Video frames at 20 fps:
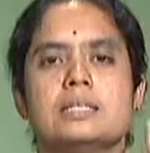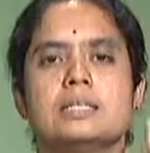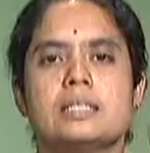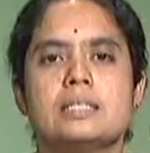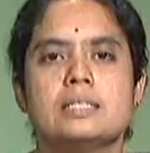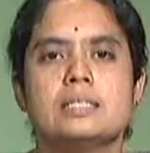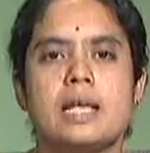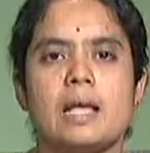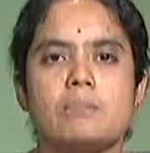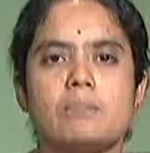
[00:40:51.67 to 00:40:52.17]

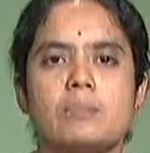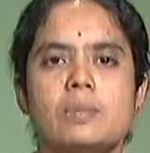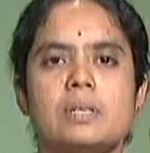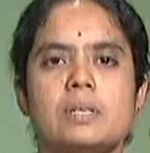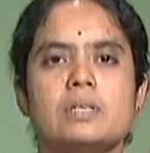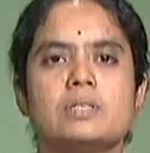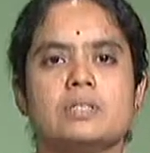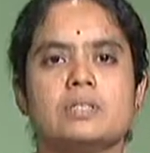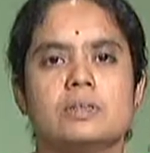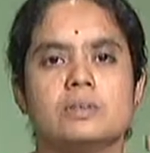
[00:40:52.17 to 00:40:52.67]
the
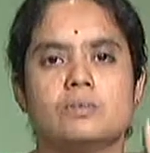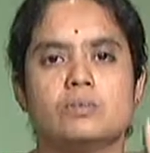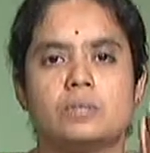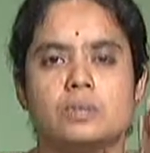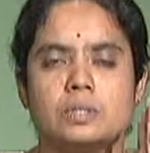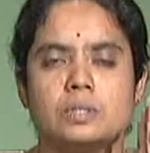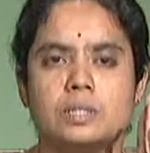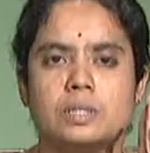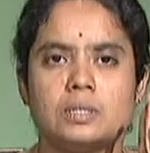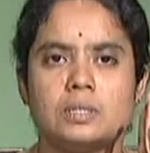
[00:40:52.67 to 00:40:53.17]
sample,
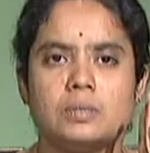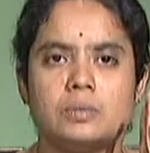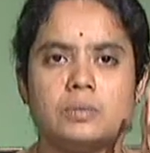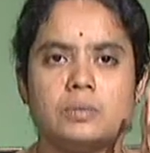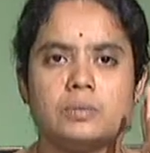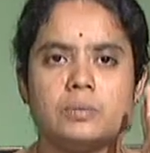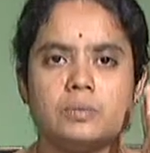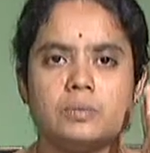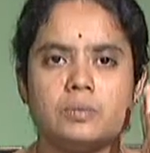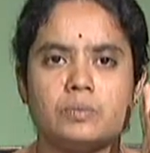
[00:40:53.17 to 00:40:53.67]

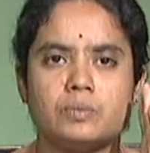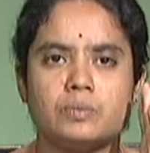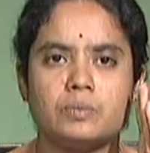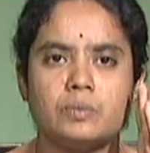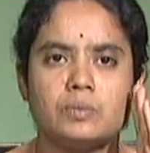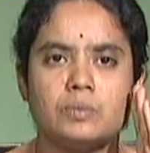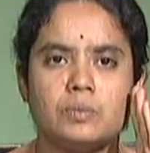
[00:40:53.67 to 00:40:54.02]
the